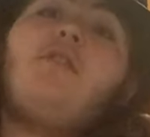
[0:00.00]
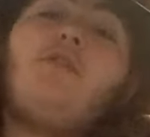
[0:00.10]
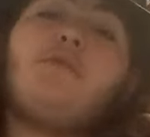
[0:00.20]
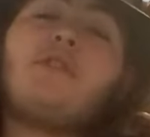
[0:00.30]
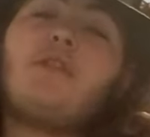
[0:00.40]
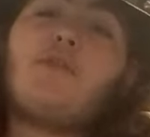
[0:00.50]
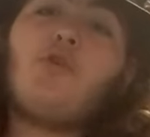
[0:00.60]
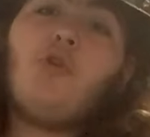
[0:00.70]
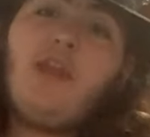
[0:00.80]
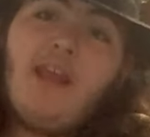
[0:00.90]
use
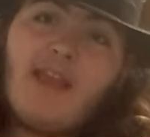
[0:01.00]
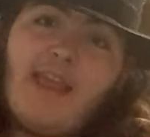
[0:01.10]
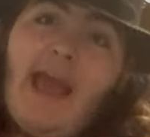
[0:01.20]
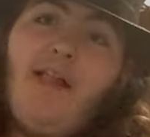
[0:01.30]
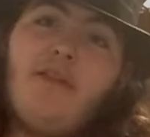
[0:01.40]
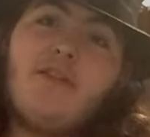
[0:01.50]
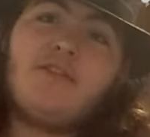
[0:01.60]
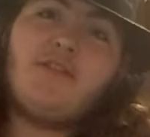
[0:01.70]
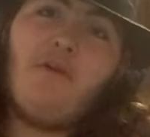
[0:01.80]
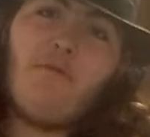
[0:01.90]
thirty
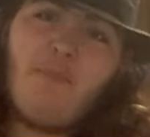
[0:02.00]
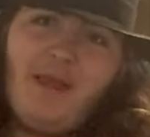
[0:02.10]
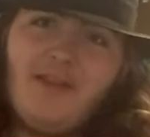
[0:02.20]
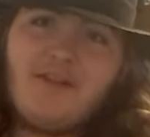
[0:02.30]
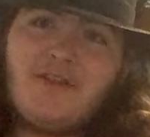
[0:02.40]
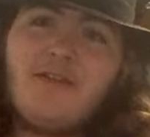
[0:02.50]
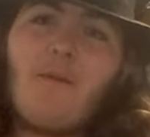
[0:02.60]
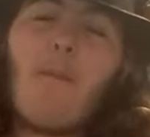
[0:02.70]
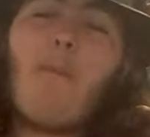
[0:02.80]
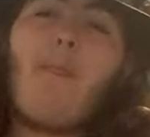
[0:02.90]
gallons of paint.
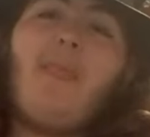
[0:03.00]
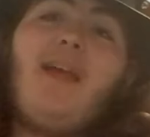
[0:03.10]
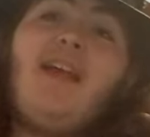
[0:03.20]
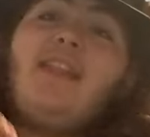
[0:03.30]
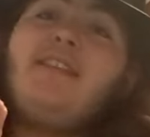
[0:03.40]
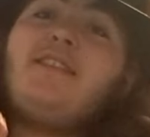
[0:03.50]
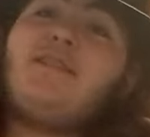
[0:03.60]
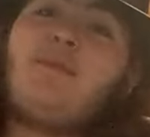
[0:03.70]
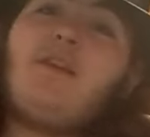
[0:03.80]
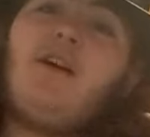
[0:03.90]
This
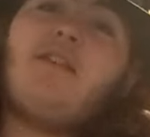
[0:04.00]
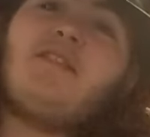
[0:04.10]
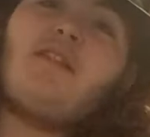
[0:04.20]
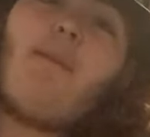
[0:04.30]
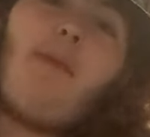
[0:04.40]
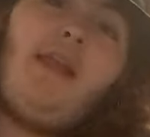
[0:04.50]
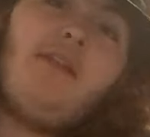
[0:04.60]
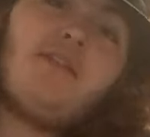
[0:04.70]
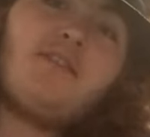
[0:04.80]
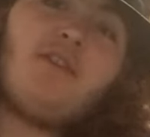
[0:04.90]
is because paint is